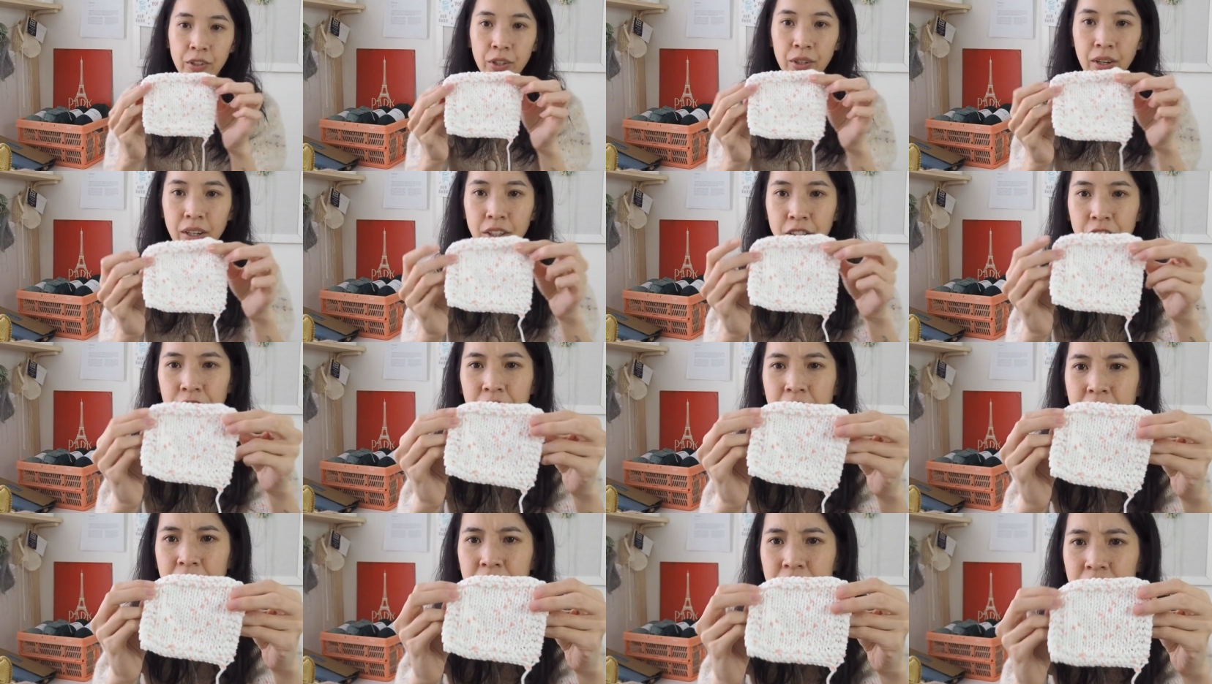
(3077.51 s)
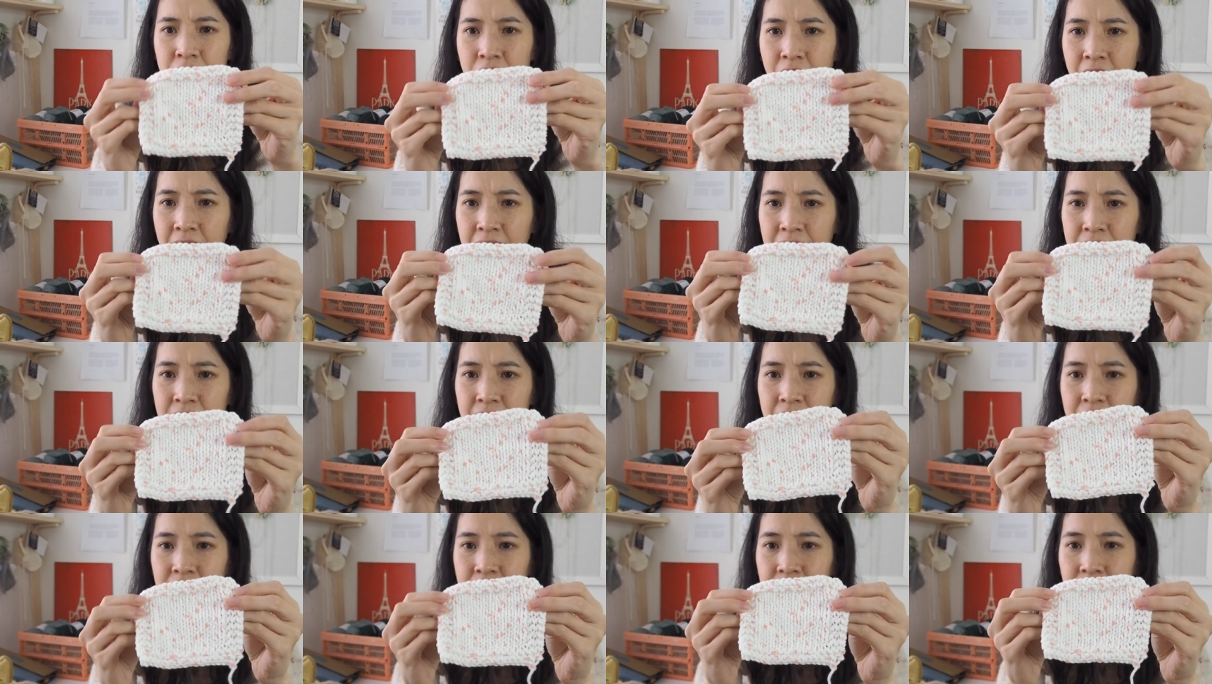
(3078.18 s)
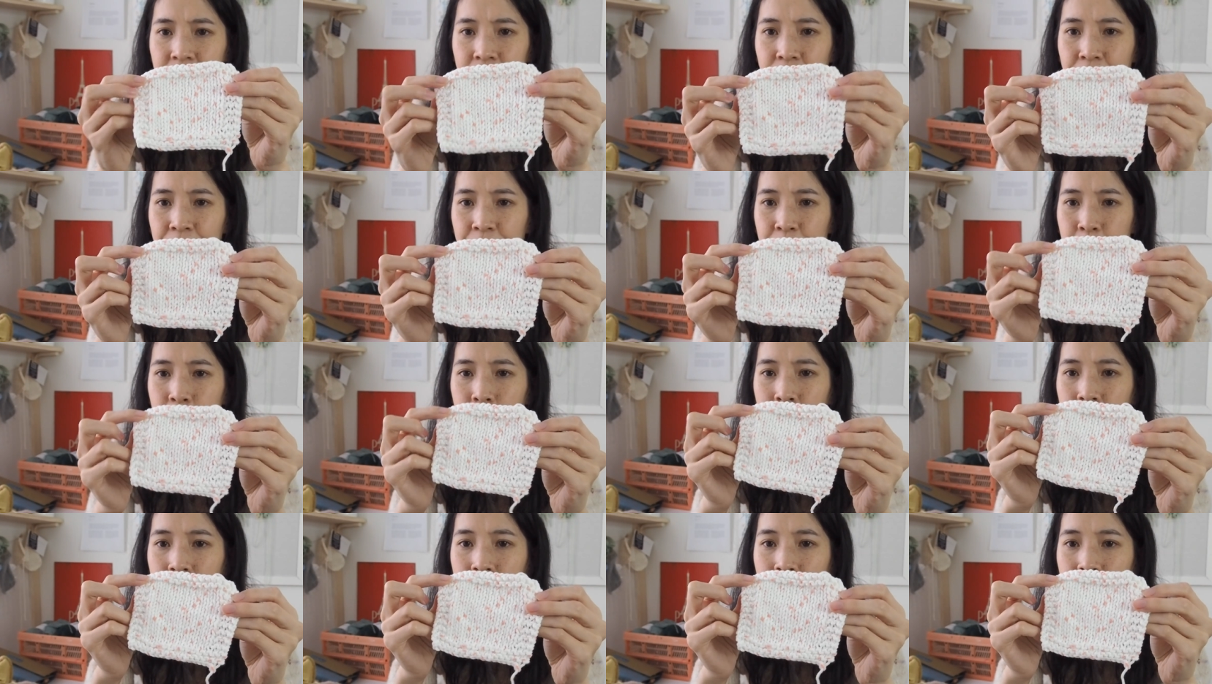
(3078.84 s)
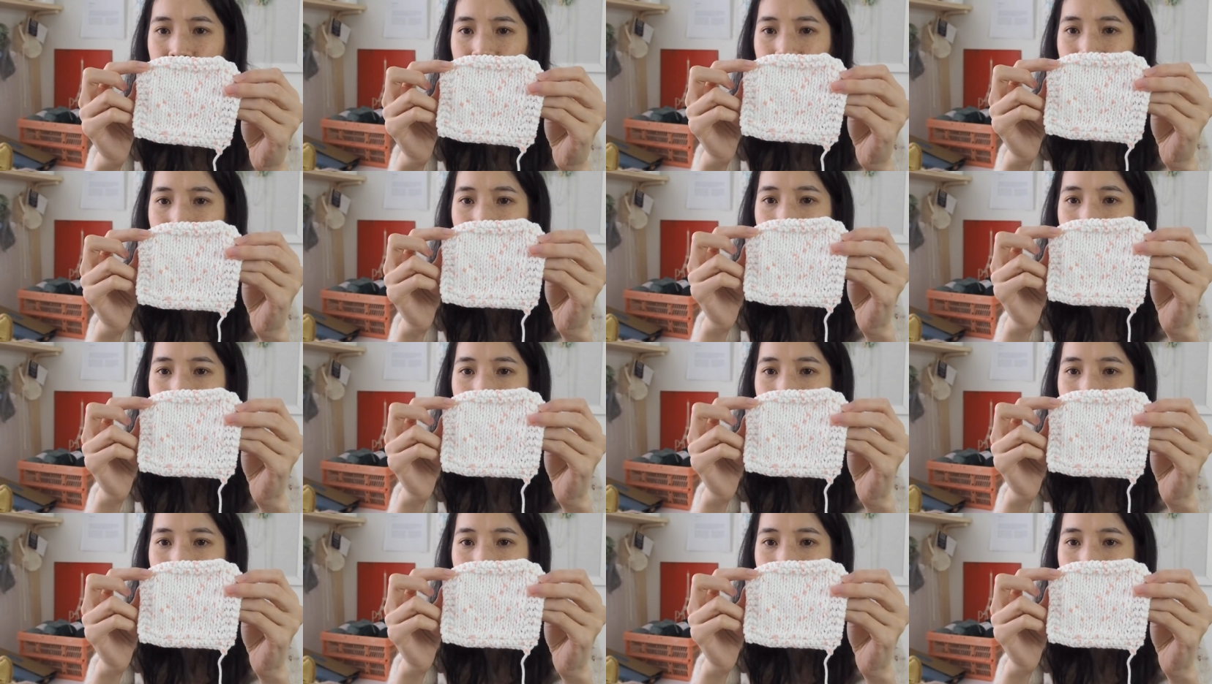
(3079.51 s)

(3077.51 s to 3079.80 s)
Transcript: I don't know how shiny it is though, but